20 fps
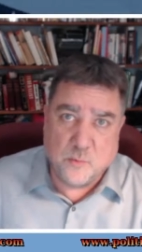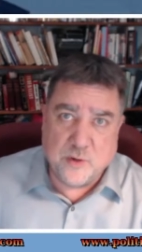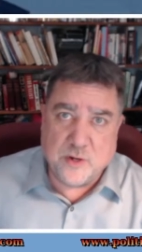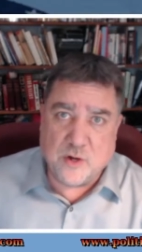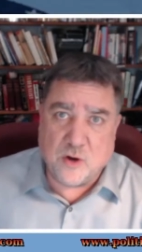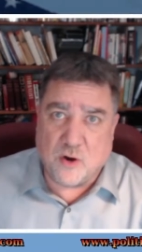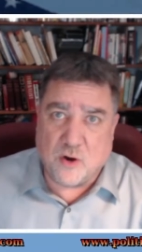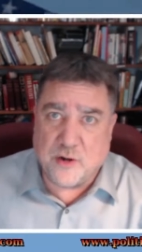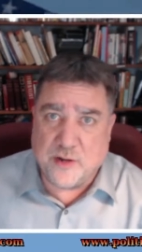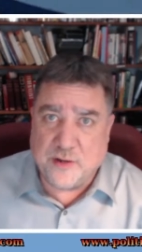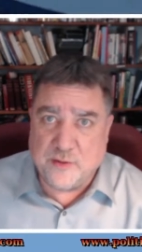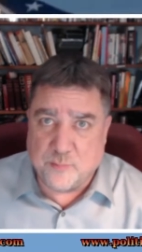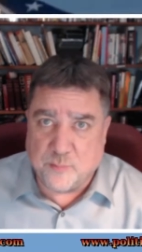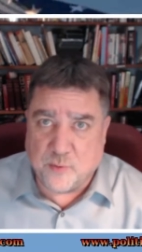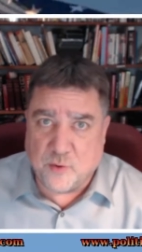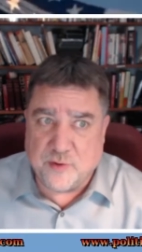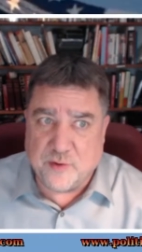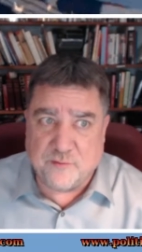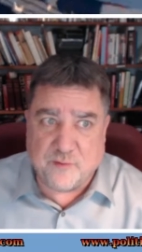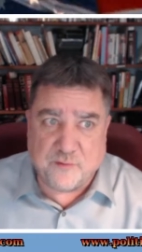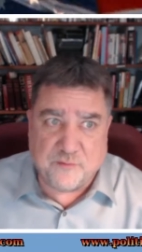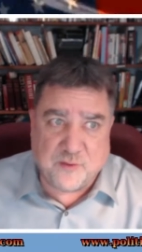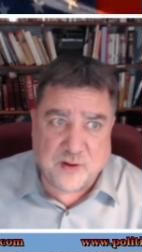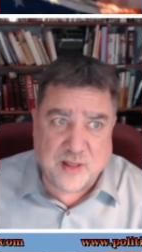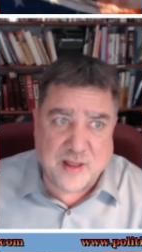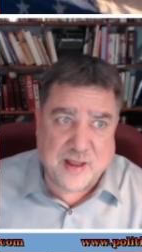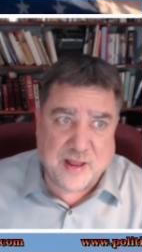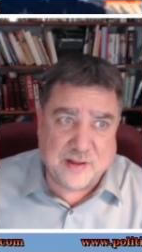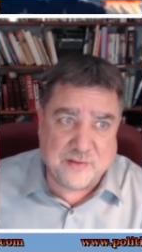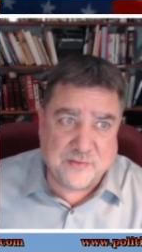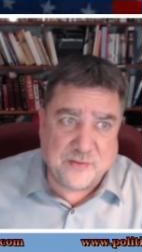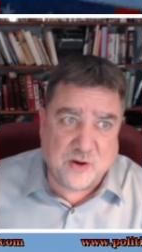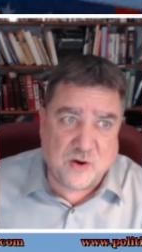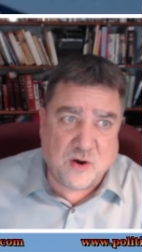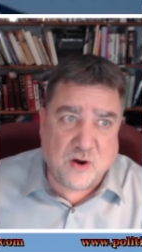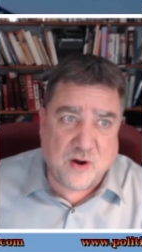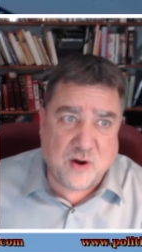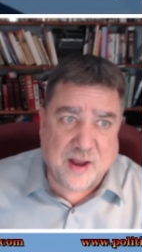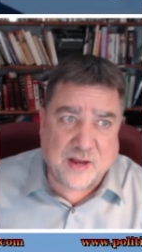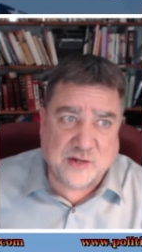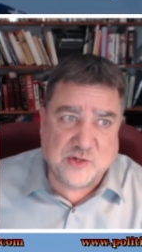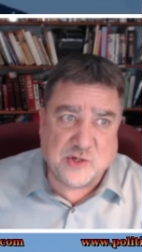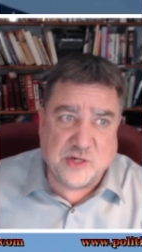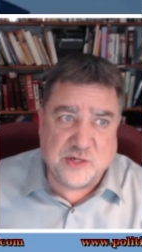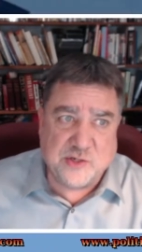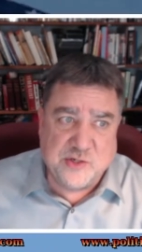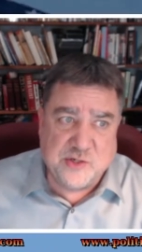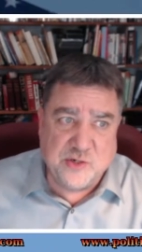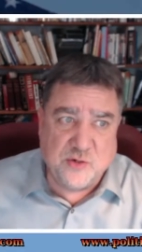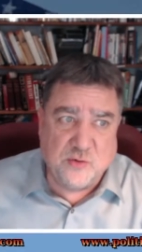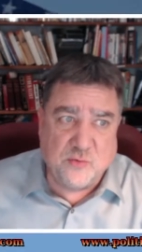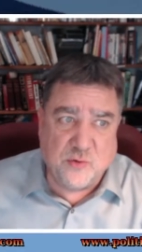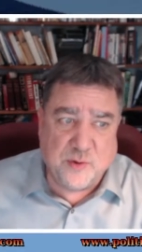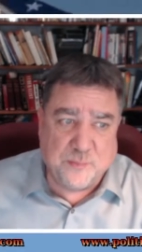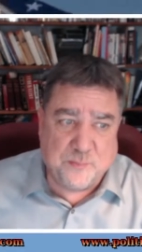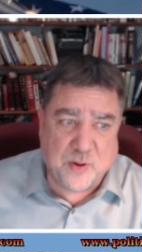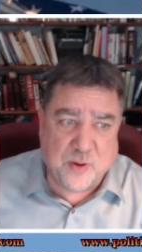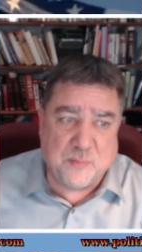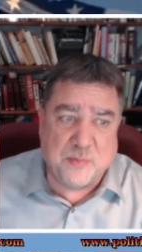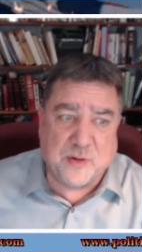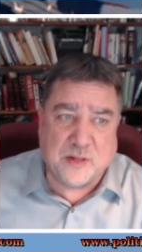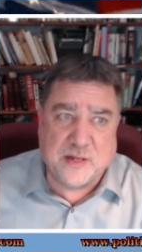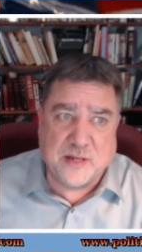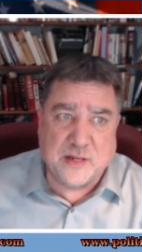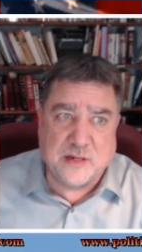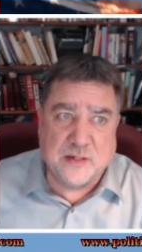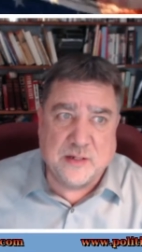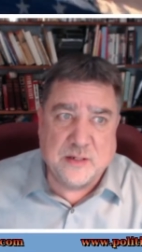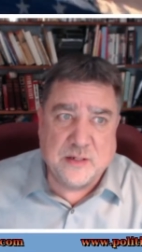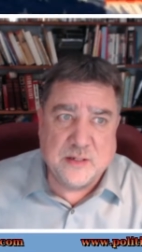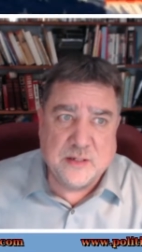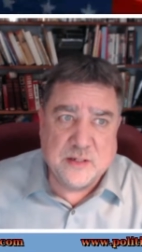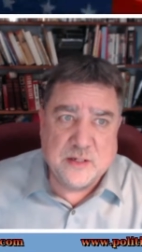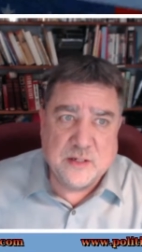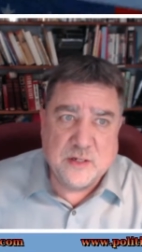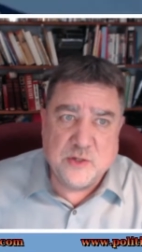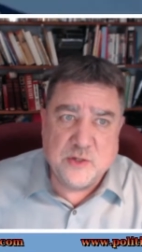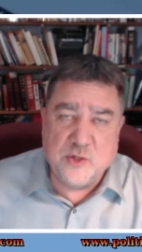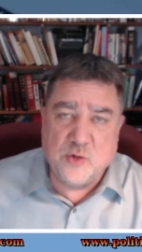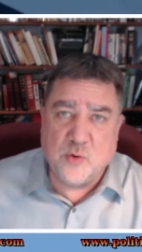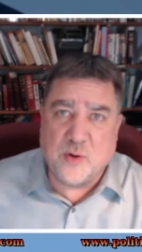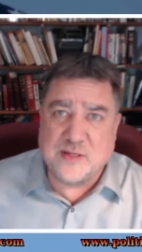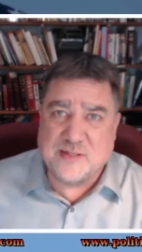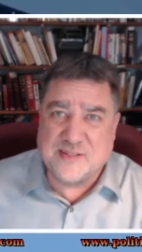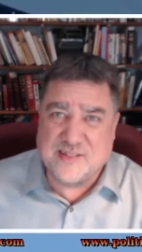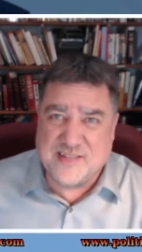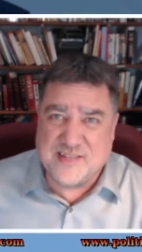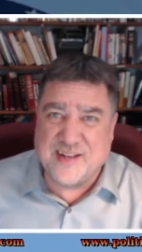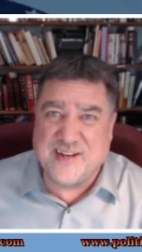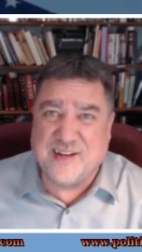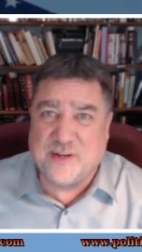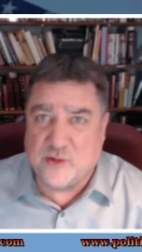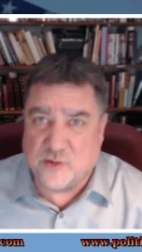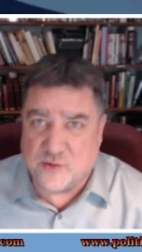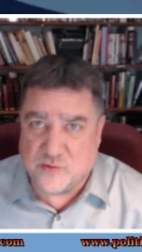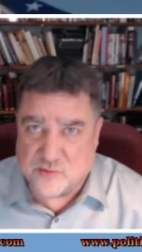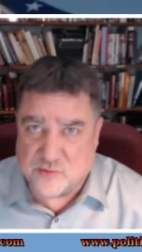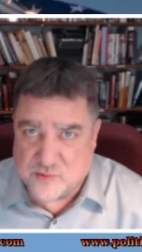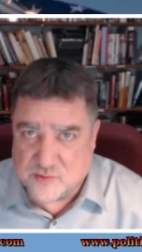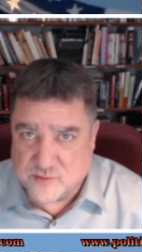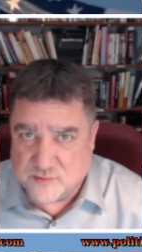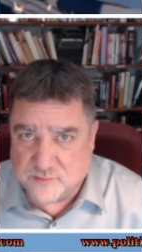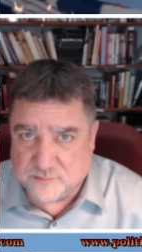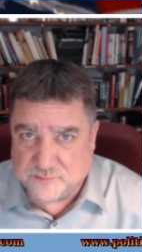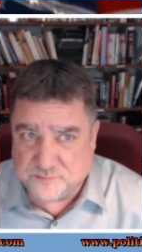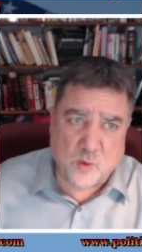regarding the burning of a flag, there are actually two Republican U.S. senators